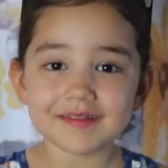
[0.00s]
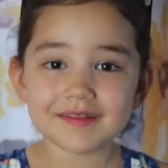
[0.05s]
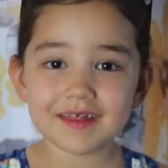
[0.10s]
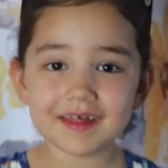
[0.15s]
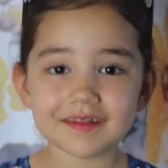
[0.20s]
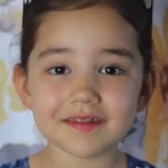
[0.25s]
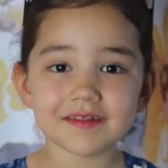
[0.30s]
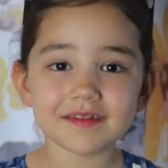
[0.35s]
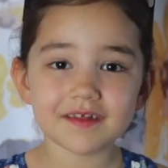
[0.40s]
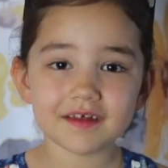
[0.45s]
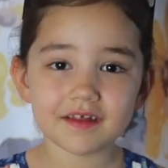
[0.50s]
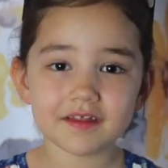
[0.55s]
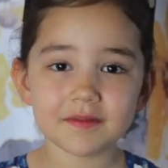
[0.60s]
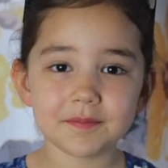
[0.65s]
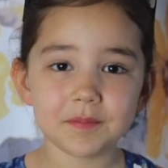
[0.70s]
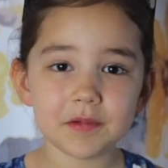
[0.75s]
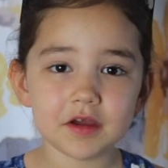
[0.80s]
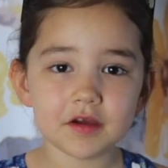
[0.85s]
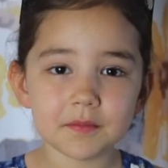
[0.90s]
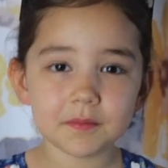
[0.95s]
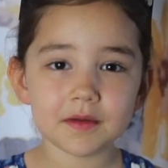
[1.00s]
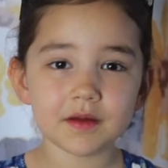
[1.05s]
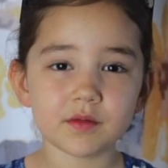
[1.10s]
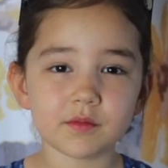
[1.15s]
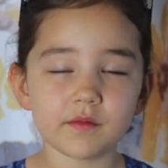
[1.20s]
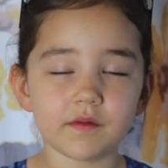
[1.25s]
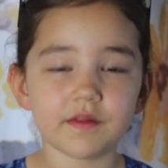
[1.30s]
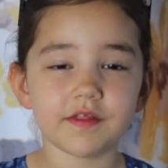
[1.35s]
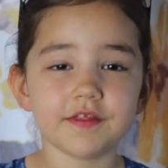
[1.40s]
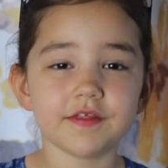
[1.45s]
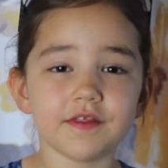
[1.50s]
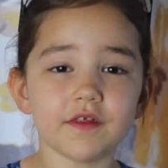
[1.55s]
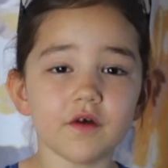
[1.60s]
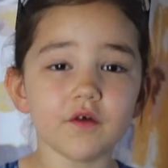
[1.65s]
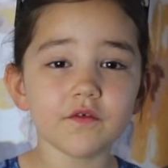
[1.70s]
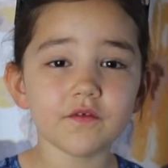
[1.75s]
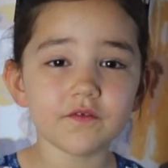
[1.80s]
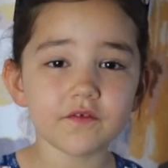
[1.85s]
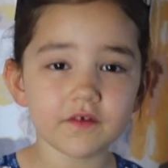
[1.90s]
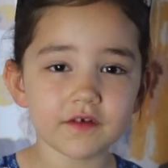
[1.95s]
This experiment was
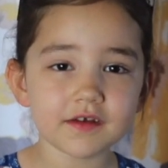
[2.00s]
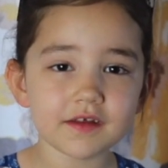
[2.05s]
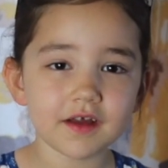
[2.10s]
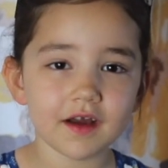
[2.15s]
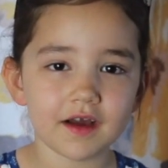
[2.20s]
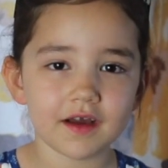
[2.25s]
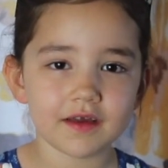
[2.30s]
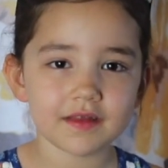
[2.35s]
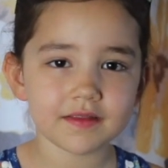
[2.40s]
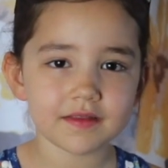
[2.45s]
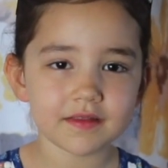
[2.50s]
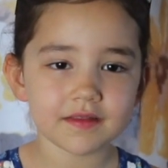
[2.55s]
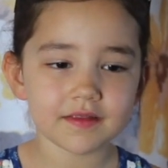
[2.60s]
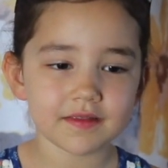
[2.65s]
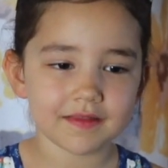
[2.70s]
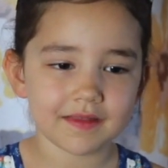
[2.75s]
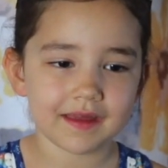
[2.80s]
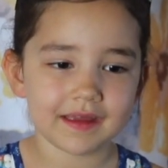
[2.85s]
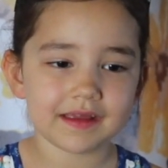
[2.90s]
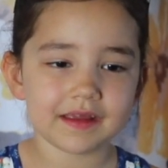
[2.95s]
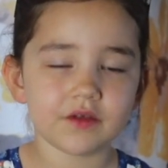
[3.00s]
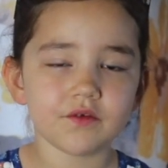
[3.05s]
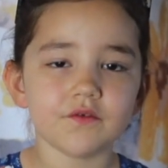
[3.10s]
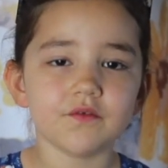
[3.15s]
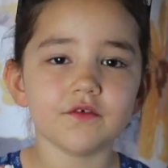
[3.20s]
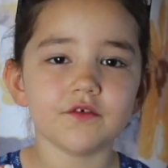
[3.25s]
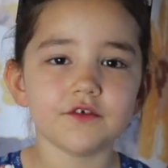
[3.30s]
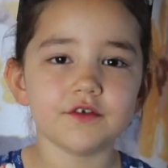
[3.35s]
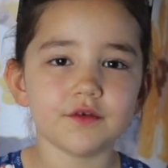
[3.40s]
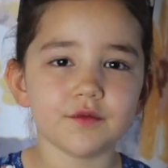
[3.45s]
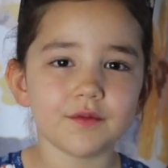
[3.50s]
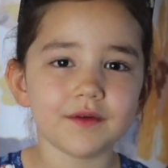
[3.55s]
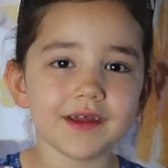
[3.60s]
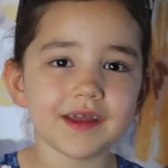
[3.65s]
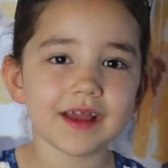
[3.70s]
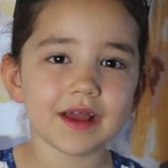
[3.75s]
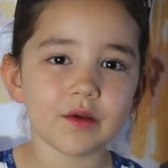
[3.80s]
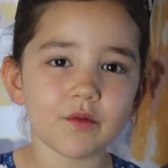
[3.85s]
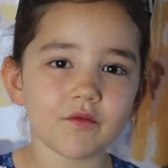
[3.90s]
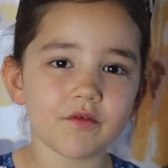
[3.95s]
so fun, guys. Thank you for
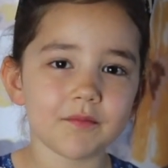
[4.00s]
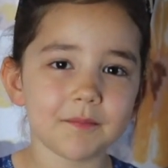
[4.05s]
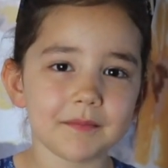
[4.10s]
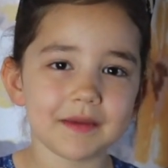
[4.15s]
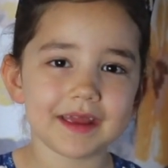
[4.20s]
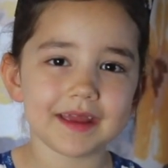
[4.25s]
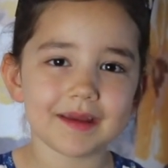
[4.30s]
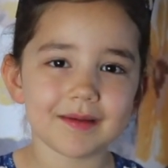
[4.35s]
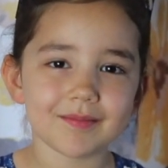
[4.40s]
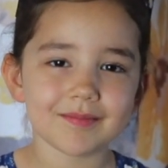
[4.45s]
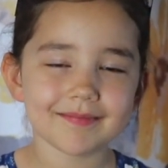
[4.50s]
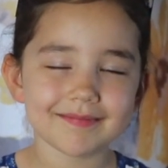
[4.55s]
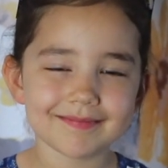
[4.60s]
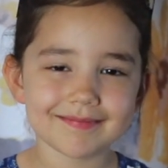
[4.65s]
doing it with me.